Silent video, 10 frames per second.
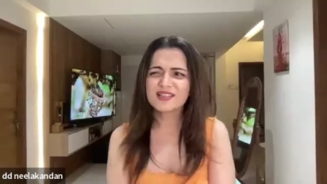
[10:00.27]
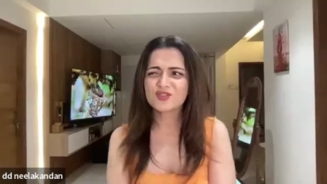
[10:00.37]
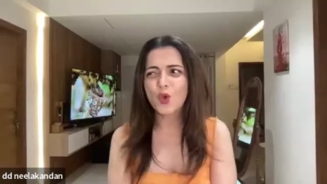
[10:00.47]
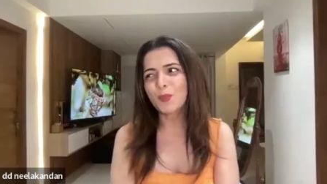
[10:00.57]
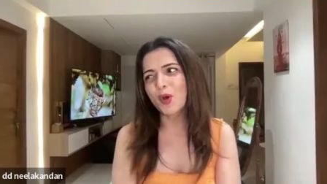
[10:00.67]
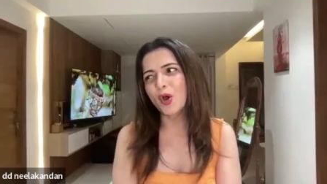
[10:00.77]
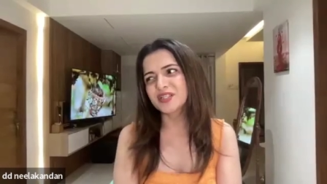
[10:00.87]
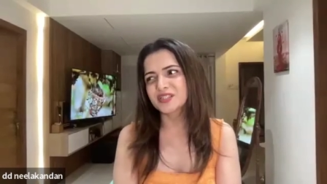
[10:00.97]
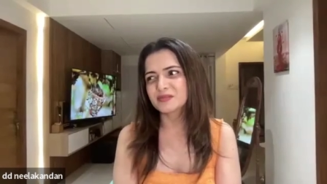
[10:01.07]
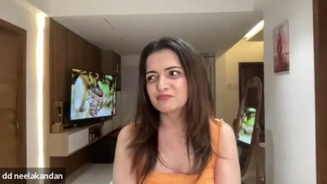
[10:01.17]
there's no
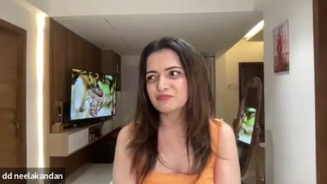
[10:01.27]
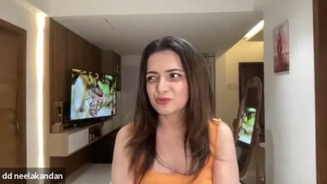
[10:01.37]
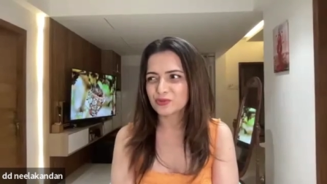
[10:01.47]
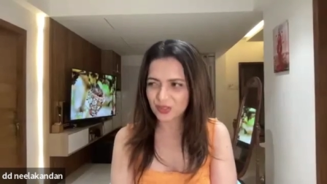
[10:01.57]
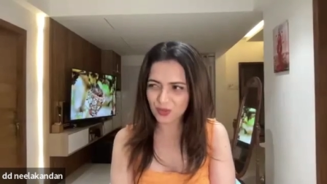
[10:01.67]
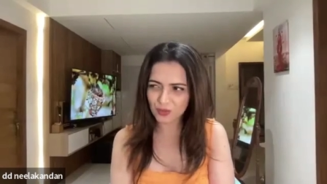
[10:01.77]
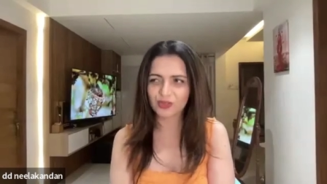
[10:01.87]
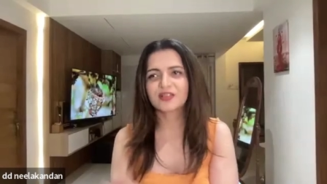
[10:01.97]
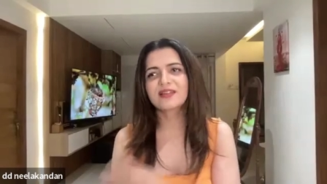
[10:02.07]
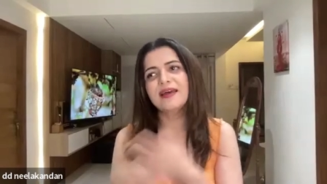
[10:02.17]
point in brooding over,
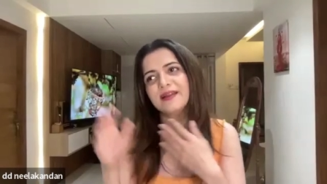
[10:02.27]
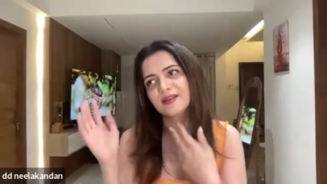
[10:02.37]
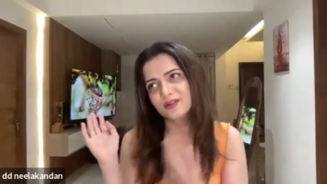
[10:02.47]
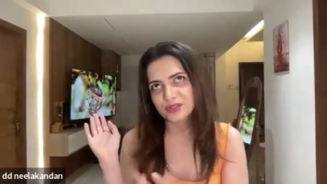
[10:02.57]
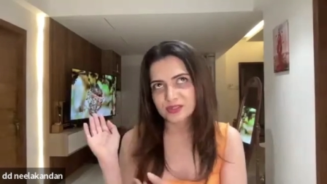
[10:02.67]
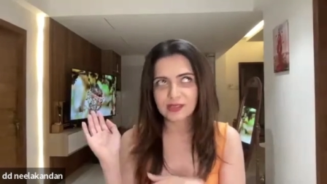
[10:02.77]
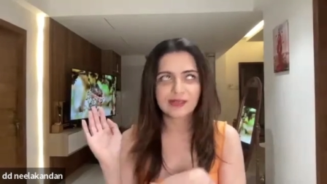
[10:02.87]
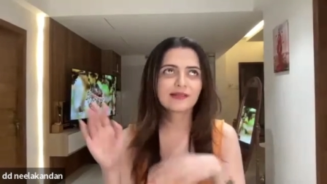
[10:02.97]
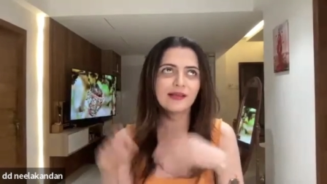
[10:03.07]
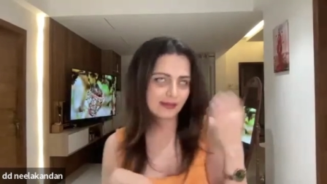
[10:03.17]
okay, then it was
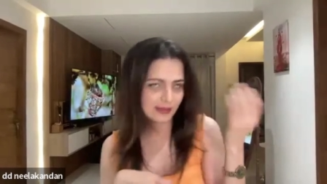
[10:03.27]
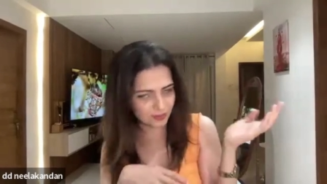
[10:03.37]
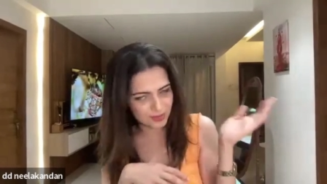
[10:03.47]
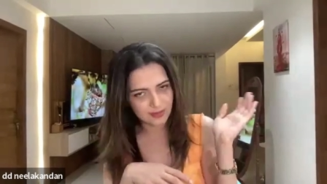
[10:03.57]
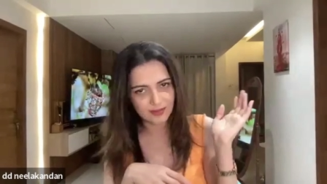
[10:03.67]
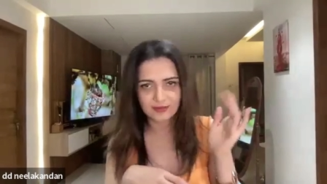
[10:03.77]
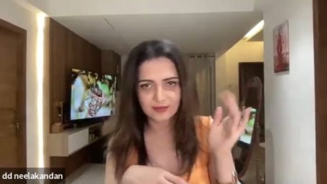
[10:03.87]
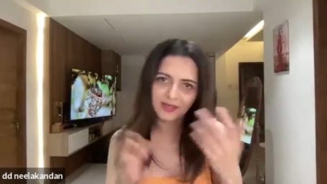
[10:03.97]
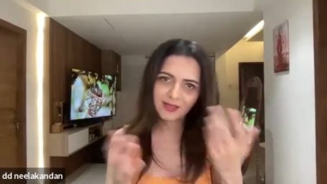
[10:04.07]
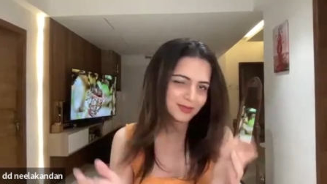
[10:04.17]
like that, now it's not
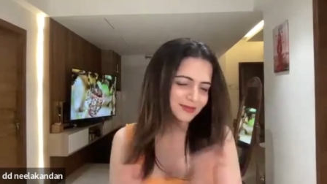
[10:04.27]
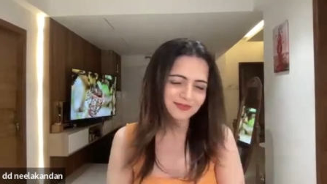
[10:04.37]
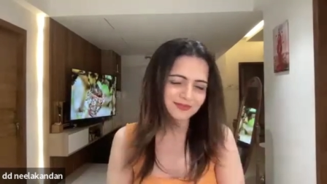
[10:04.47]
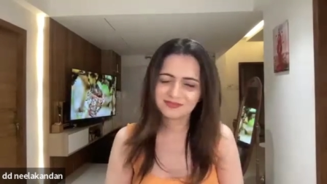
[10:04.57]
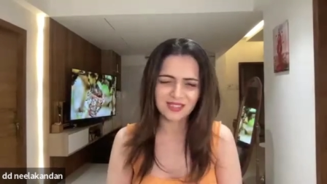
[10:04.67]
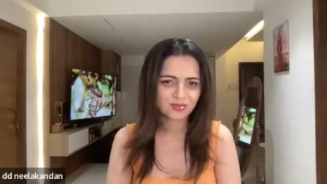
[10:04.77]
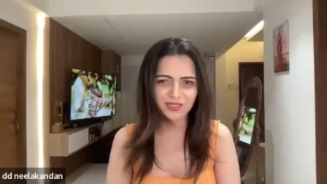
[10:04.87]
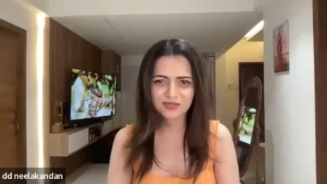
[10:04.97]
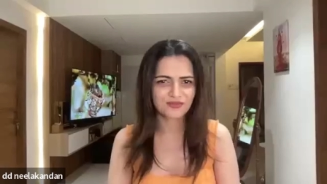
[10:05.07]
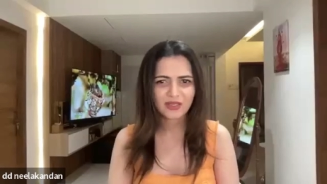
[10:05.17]
like that. That's
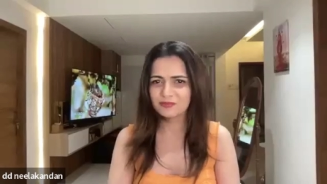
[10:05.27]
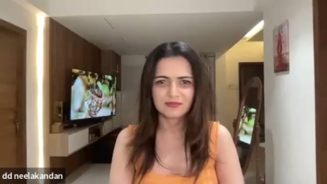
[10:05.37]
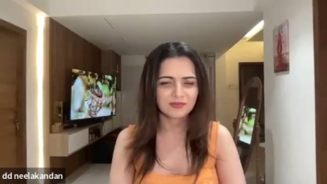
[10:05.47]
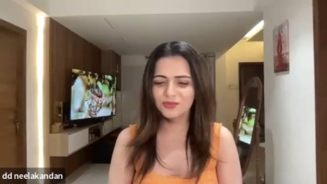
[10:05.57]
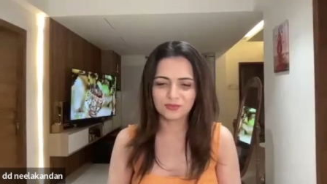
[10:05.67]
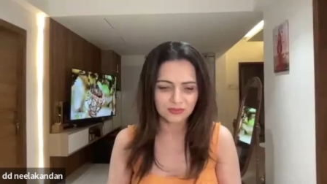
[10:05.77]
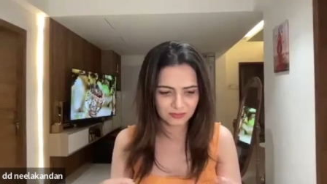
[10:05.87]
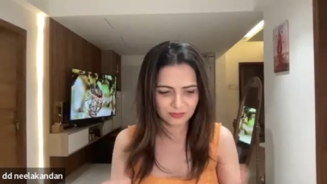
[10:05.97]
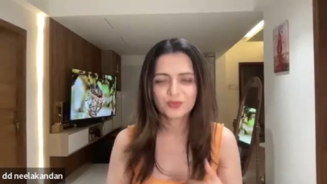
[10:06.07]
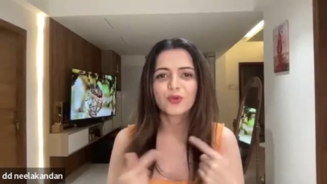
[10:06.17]
waste of time. No,
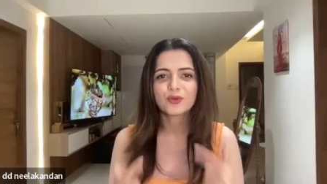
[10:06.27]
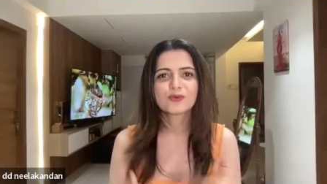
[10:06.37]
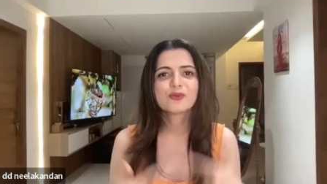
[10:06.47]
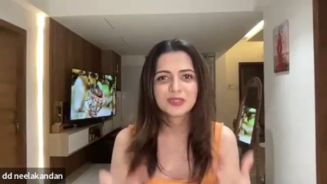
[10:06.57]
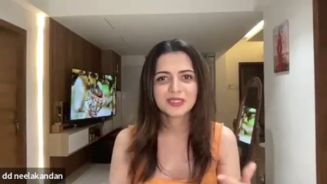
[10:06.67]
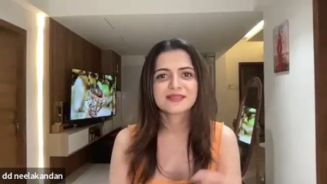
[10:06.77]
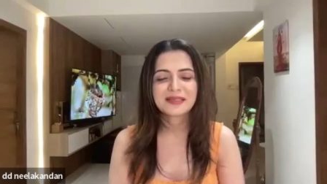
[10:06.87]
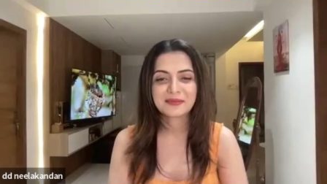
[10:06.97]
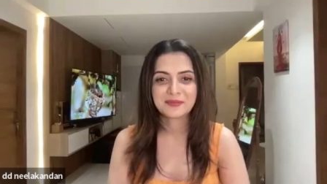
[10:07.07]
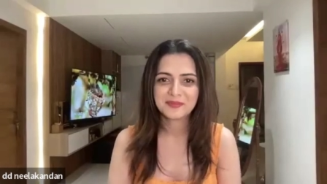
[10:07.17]
roll with the
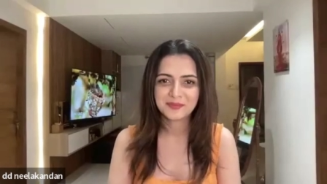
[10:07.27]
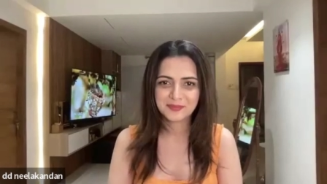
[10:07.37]
time.